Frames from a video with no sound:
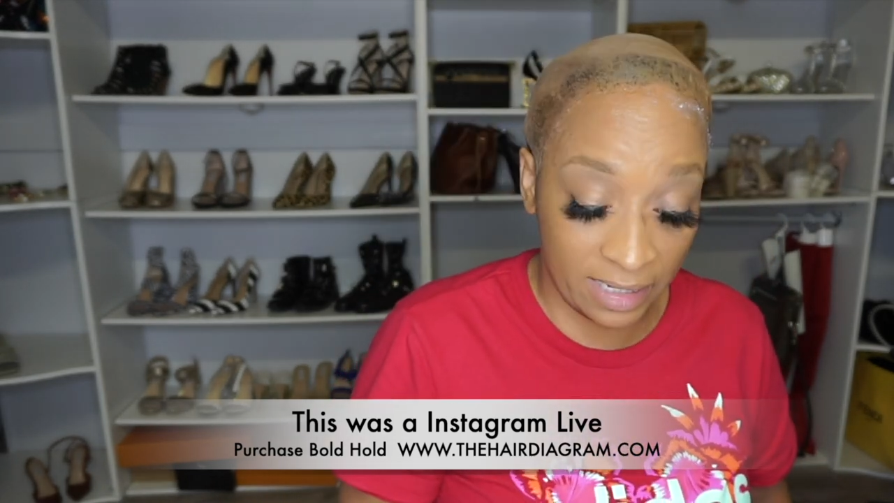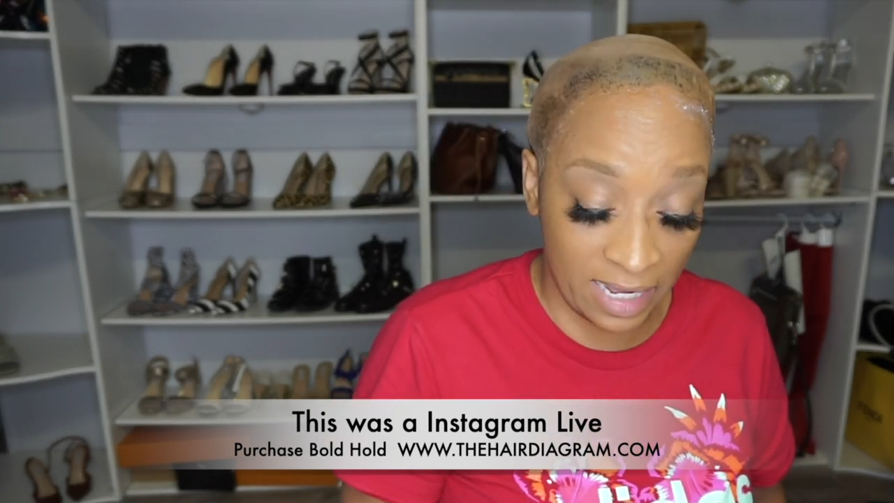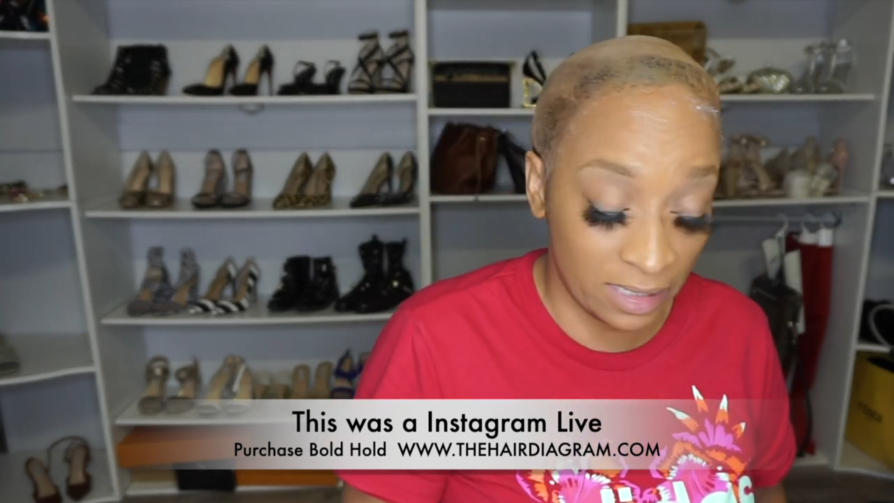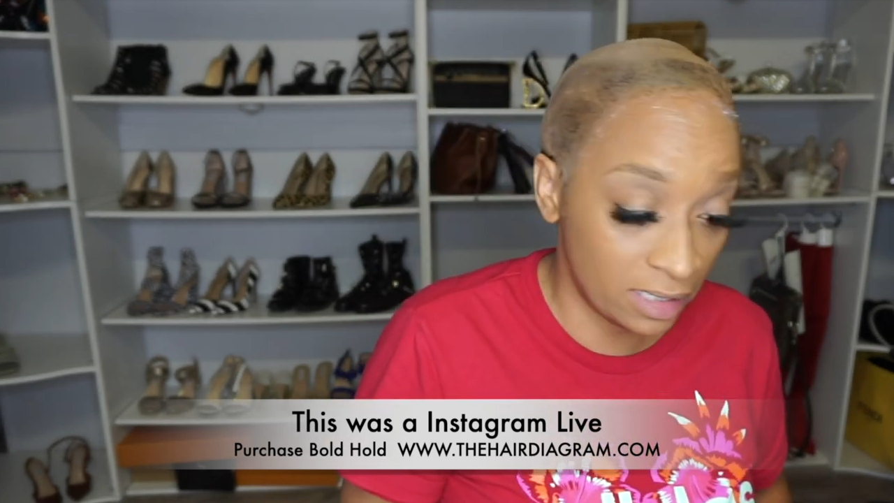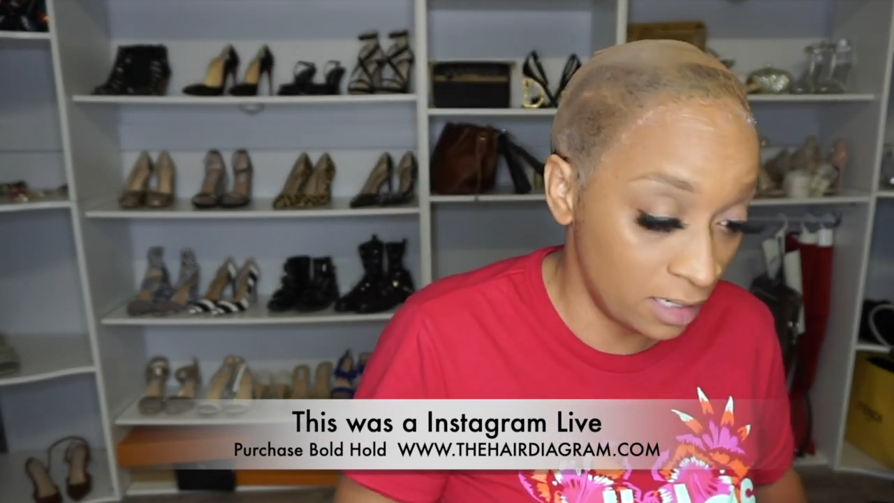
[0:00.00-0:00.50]

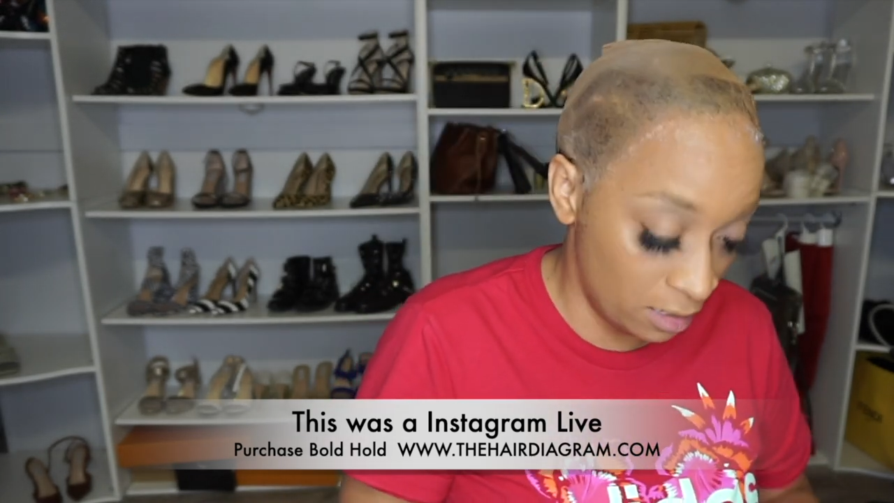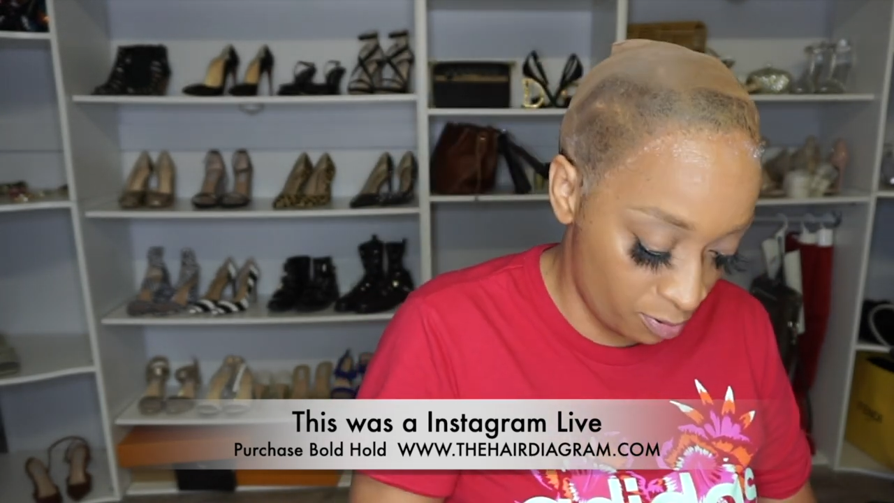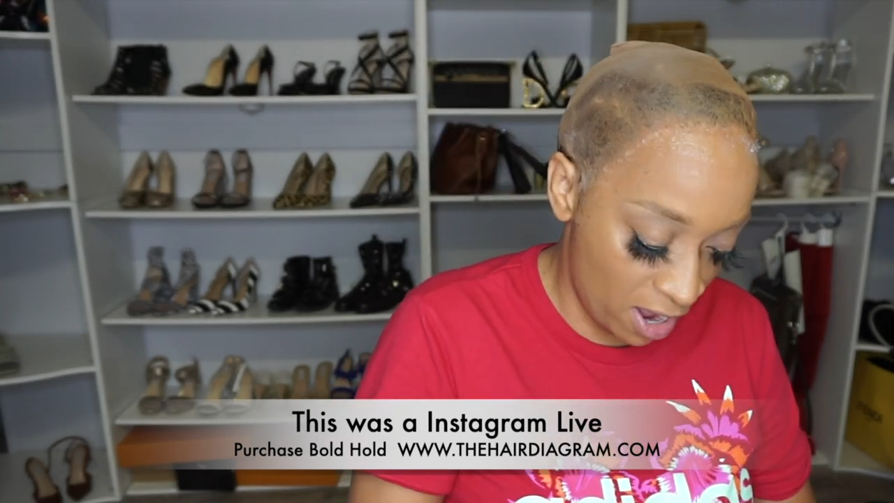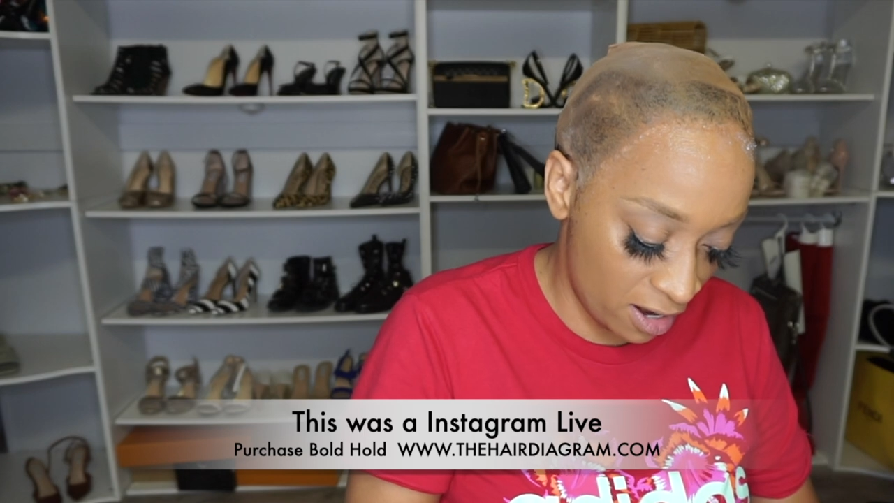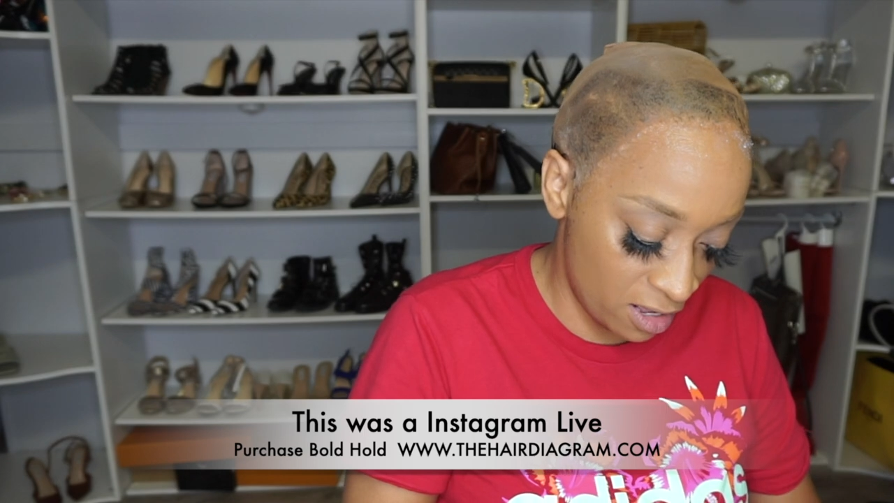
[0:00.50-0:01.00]
testing the
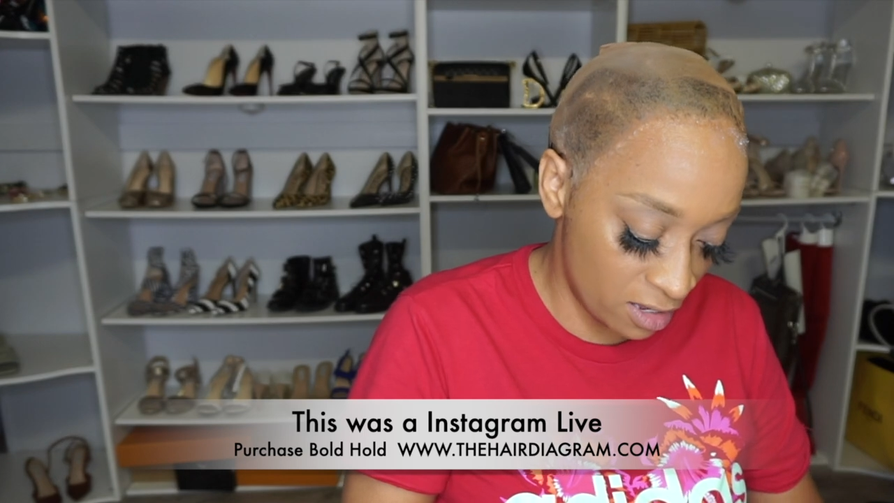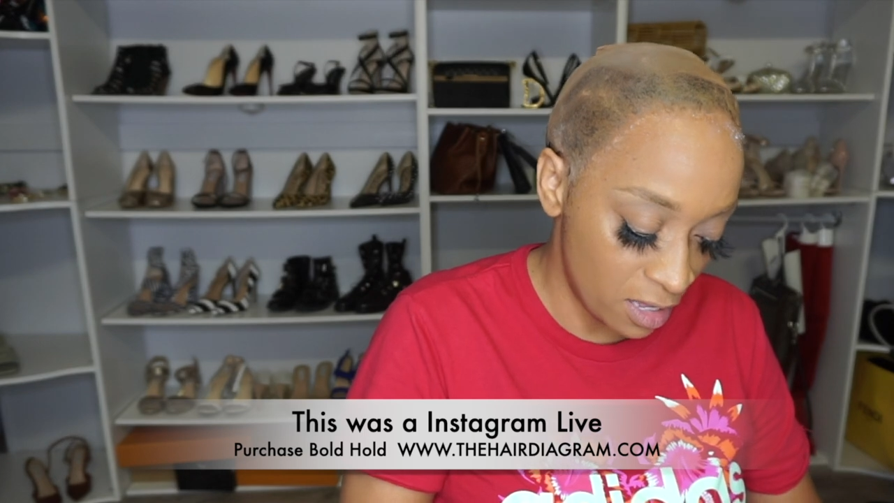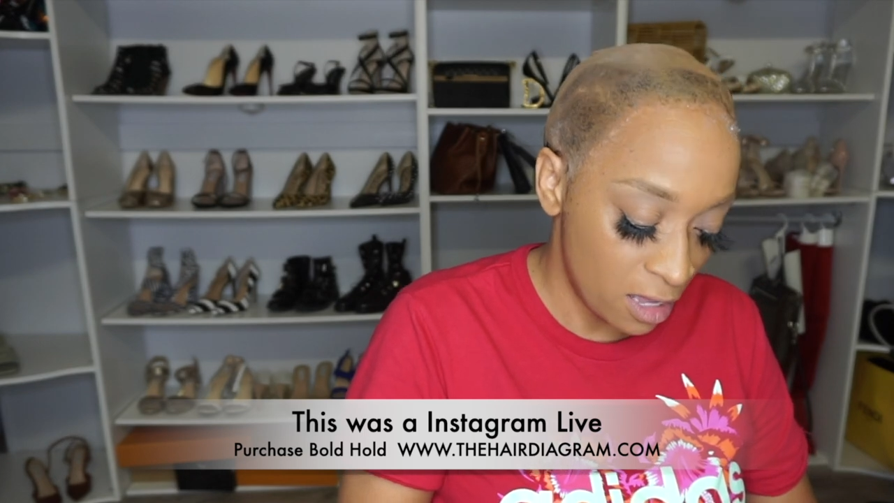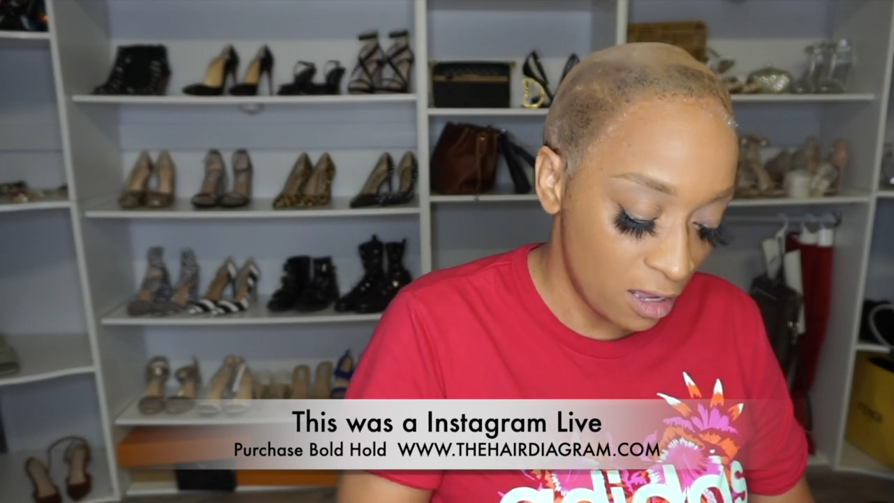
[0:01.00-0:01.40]
product.